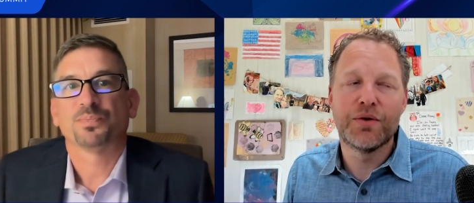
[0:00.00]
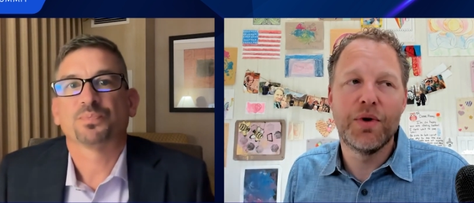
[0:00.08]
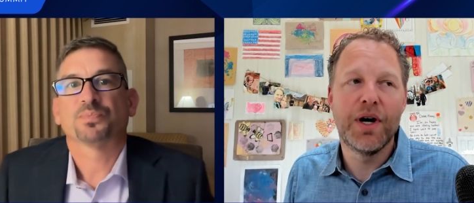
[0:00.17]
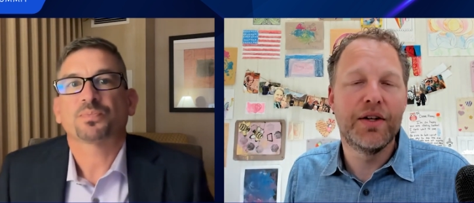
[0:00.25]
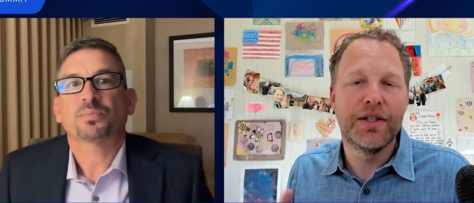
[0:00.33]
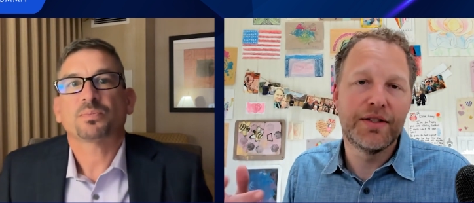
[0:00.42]

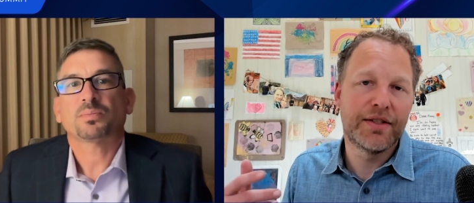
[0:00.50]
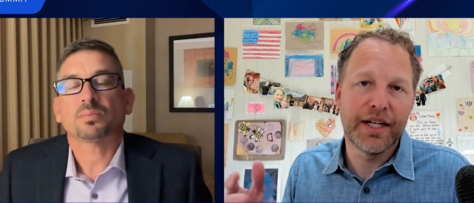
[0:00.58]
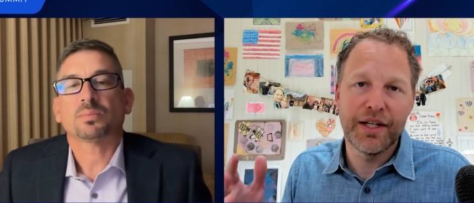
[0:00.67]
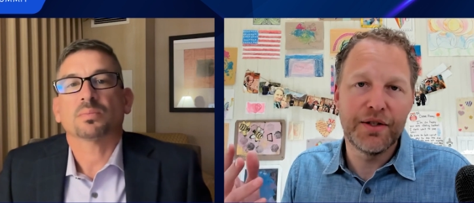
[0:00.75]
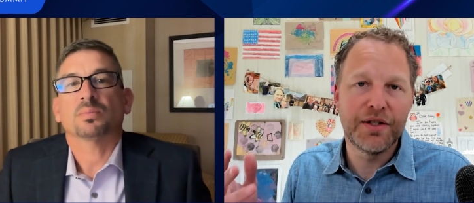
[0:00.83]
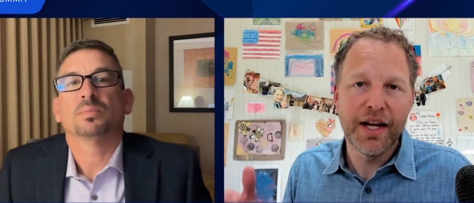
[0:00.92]
Speaker 1: as well
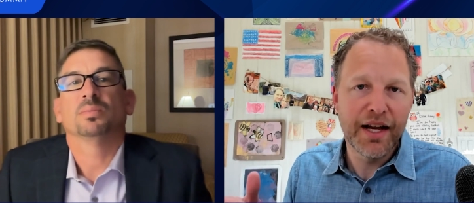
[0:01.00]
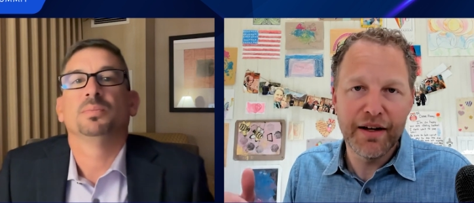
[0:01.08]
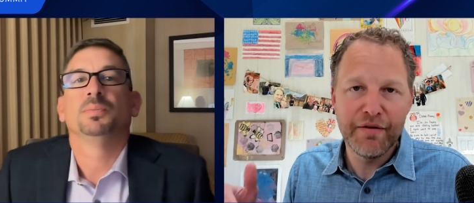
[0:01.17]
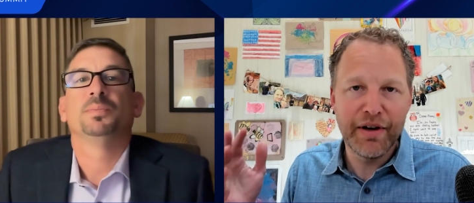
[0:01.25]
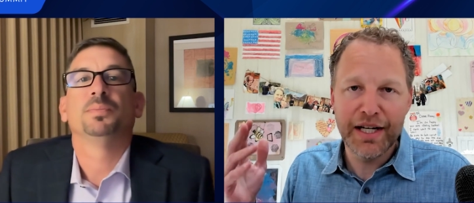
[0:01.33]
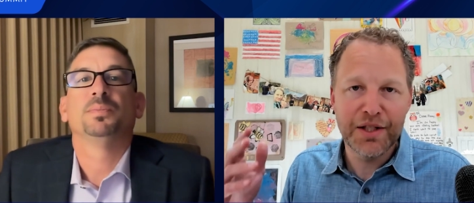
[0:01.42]
as like you
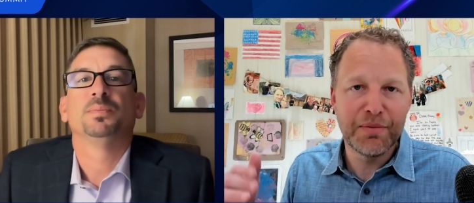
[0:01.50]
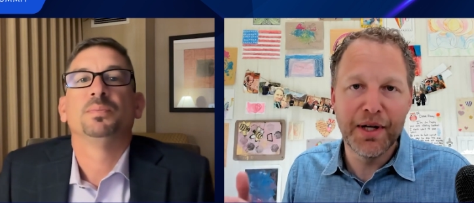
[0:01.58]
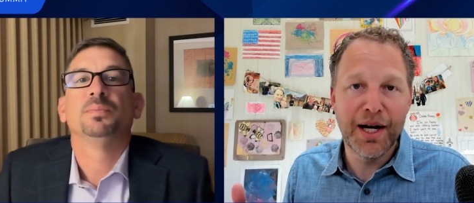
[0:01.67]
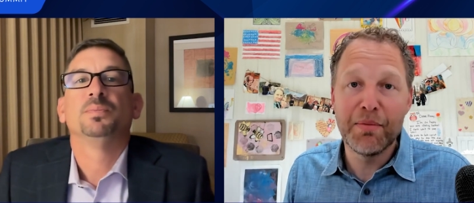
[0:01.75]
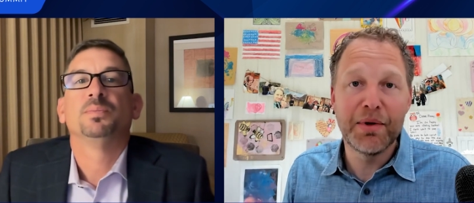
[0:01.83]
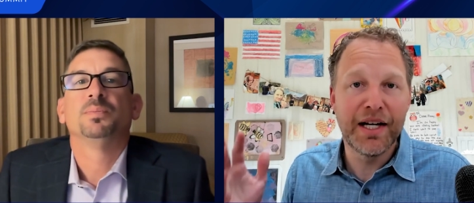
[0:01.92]
said,
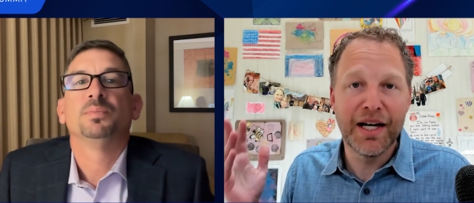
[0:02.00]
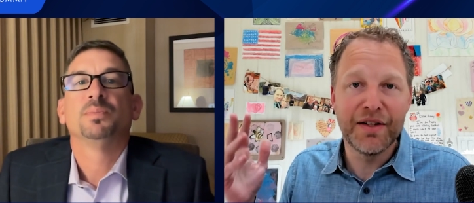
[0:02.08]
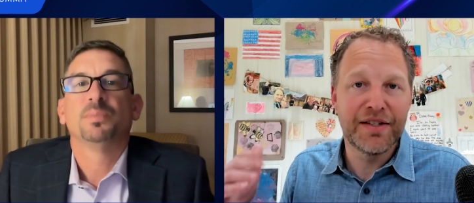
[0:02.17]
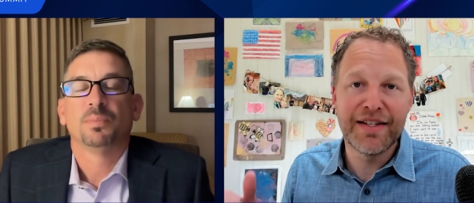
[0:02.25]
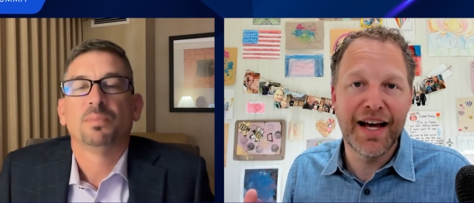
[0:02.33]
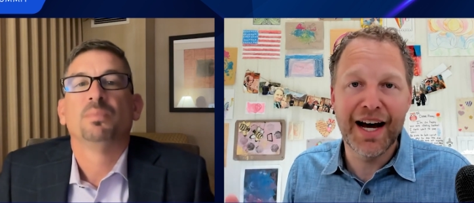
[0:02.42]
investment up and
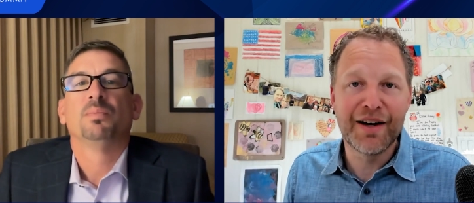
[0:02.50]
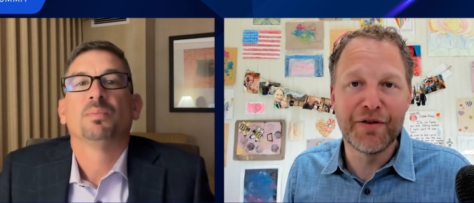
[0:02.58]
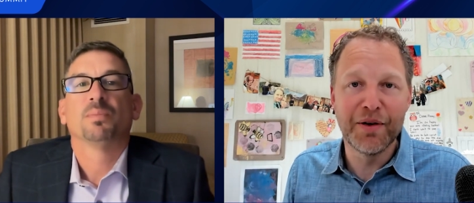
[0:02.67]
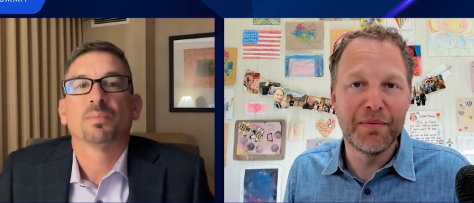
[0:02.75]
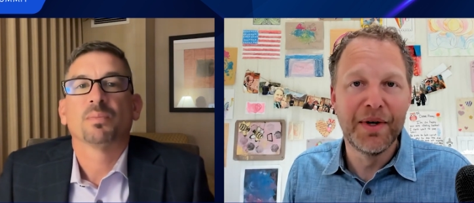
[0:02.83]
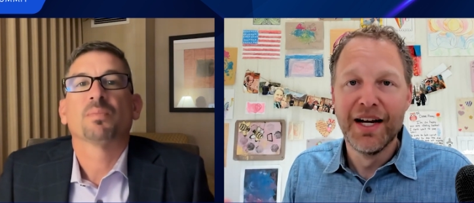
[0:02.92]
down the
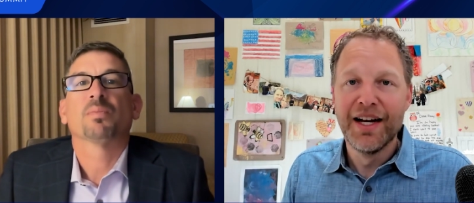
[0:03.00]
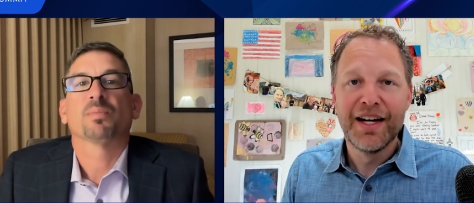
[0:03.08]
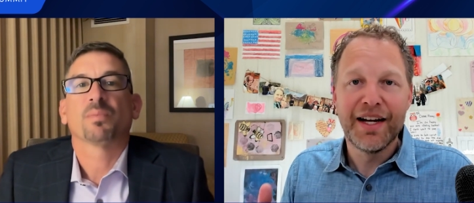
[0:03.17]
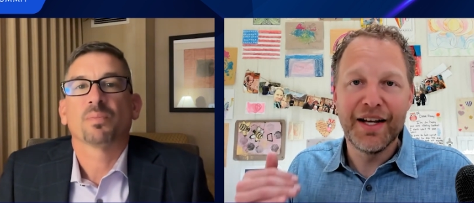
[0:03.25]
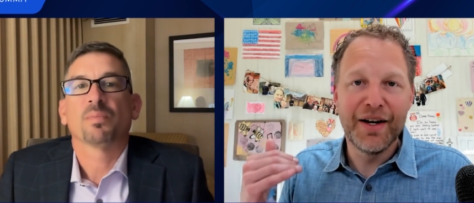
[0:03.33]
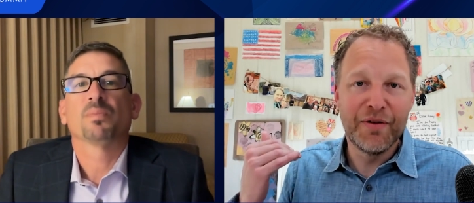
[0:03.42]
stack from
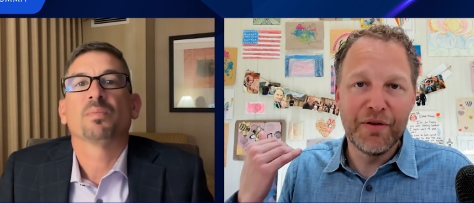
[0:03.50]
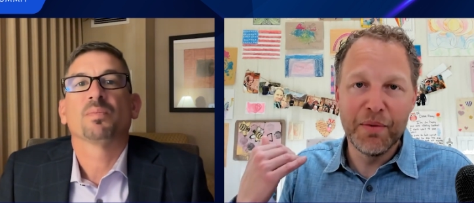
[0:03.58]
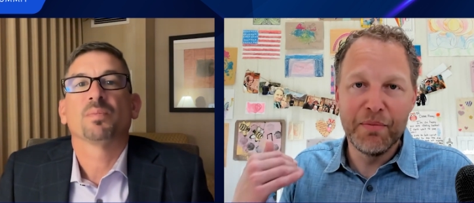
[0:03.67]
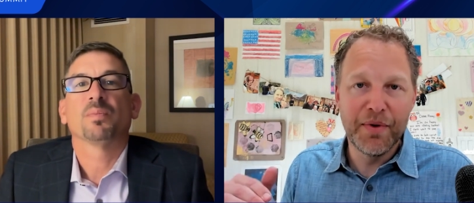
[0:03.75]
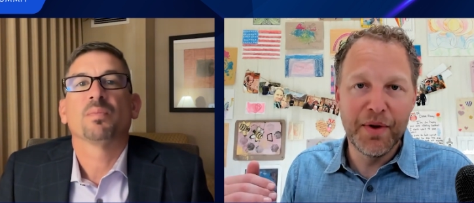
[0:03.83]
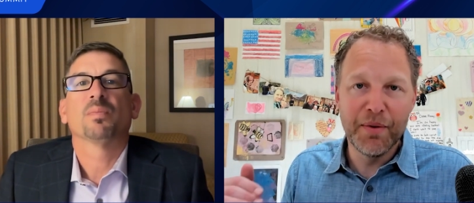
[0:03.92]
you know
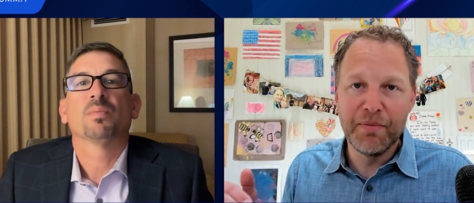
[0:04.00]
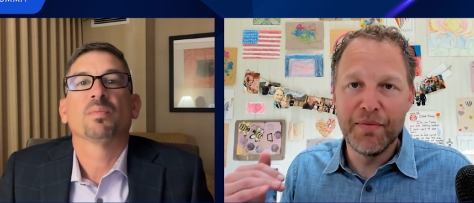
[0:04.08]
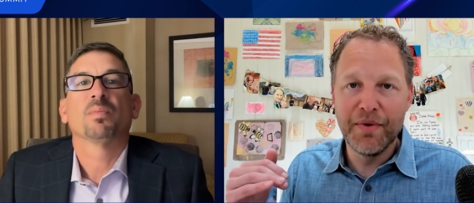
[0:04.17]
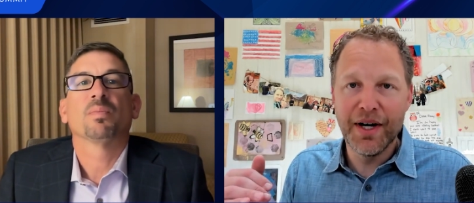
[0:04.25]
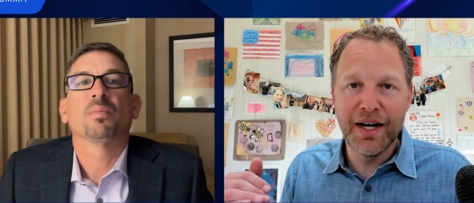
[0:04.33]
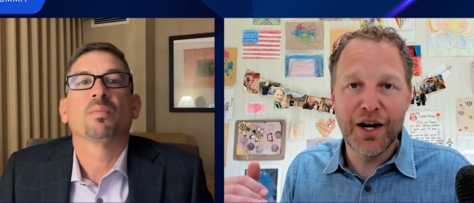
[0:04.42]
the
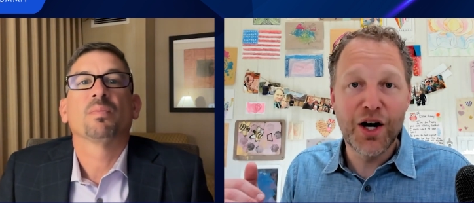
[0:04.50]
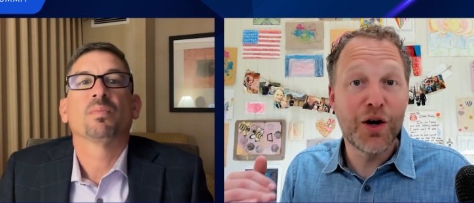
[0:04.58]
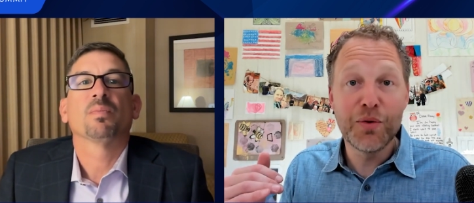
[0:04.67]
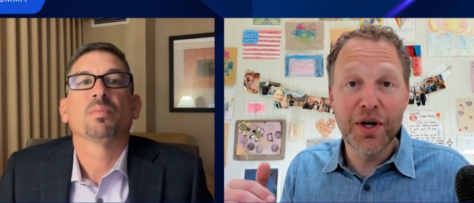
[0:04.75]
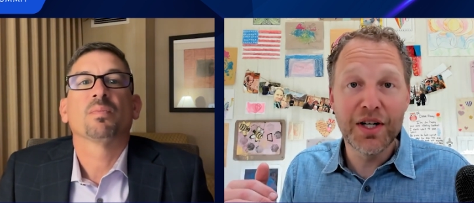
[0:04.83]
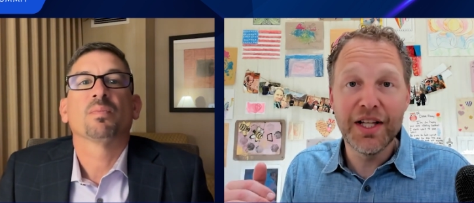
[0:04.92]
the uh,
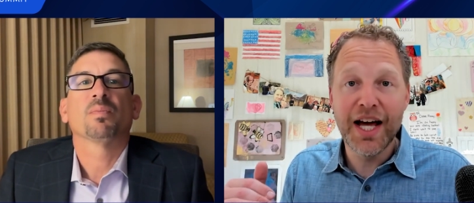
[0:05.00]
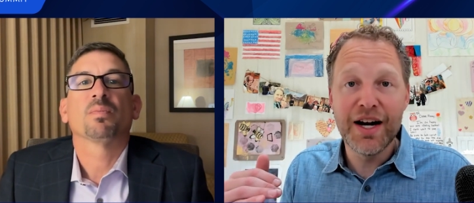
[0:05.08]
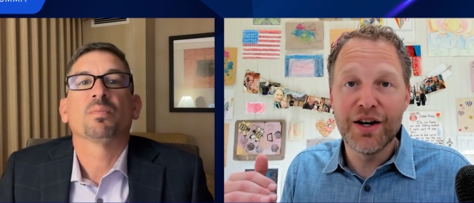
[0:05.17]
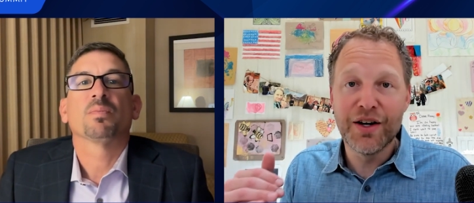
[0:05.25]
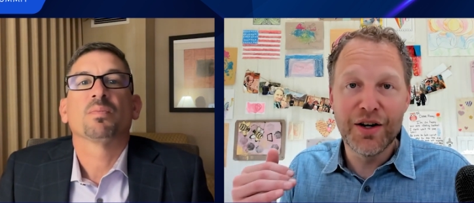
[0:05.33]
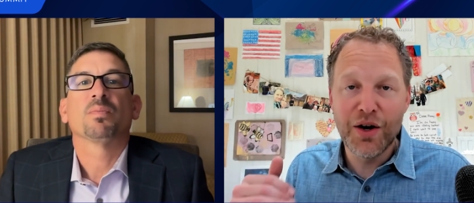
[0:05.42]
hardware
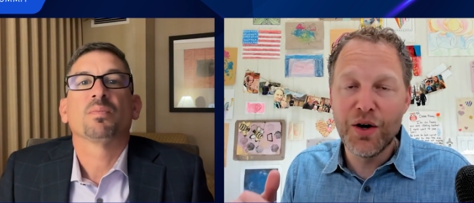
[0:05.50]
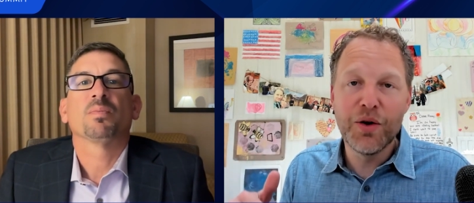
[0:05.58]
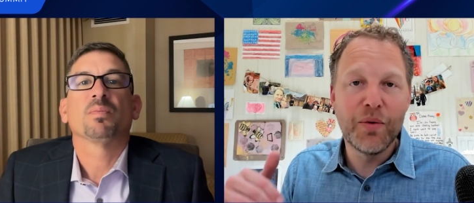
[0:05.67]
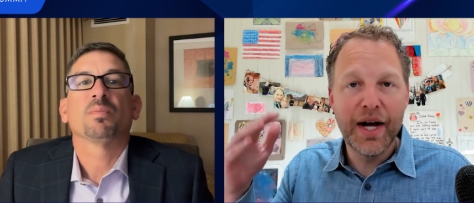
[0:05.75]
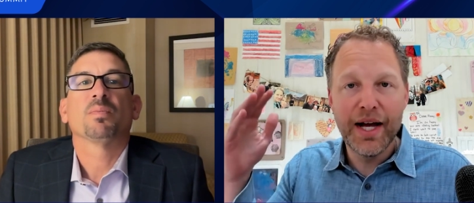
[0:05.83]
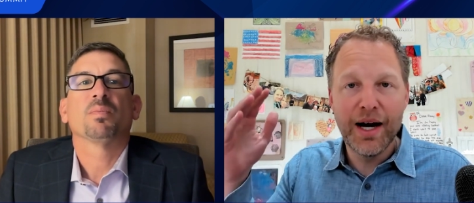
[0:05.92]
layer
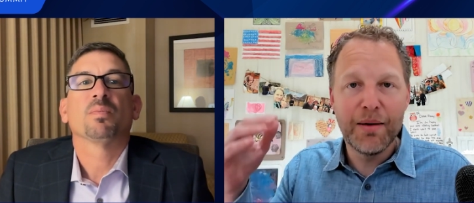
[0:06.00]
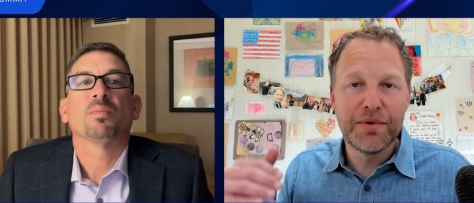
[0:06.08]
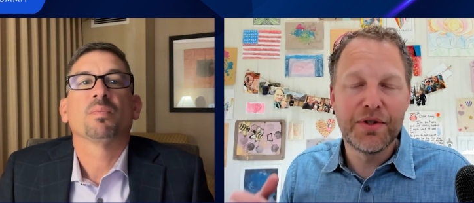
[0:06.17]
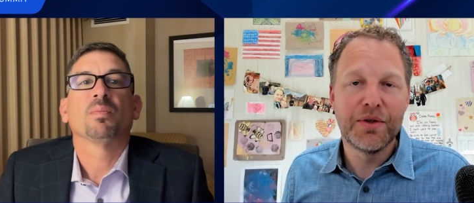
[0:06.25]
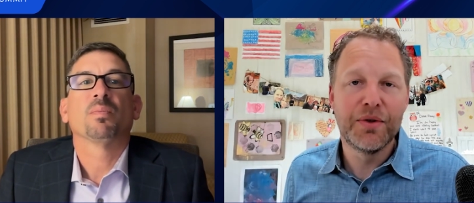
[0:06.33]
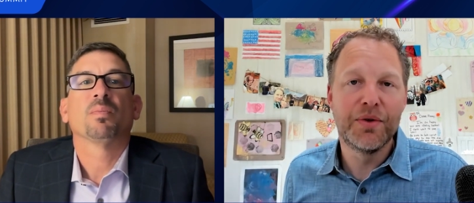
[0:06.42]
all the way
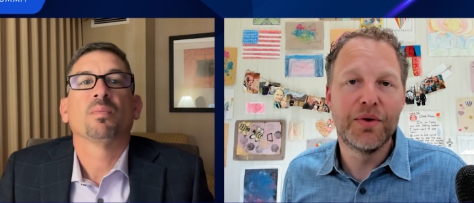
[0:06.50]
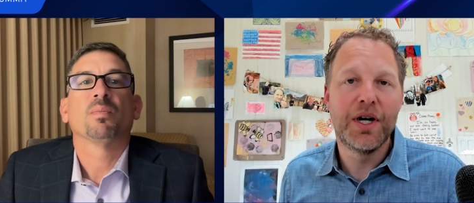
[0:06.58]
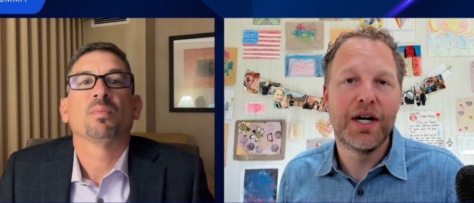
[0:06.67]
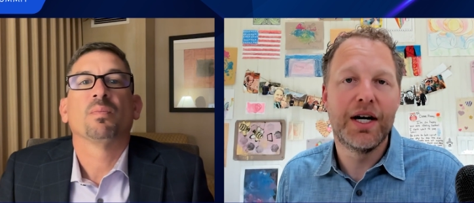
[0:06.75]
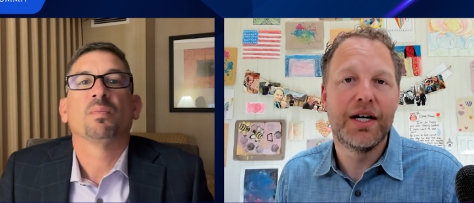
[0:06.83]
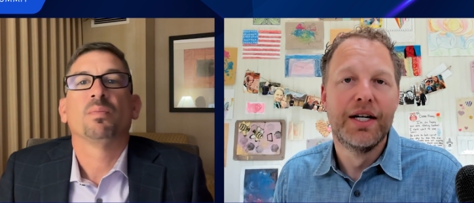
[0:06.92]
up
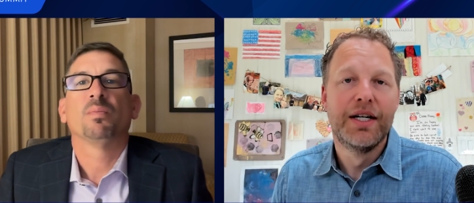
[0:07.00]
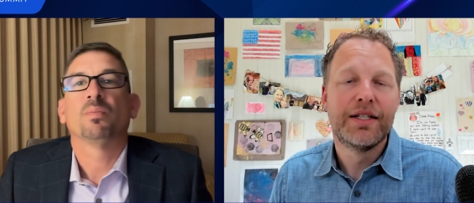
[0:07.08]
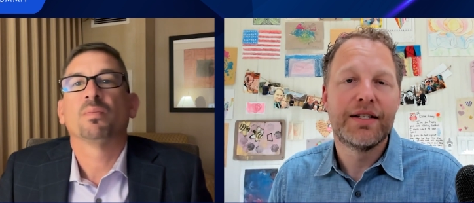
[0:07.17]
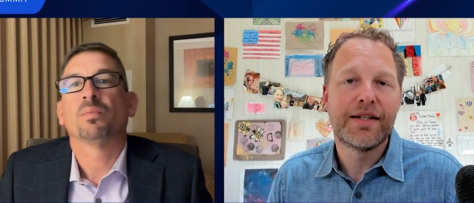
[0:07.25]
to uh,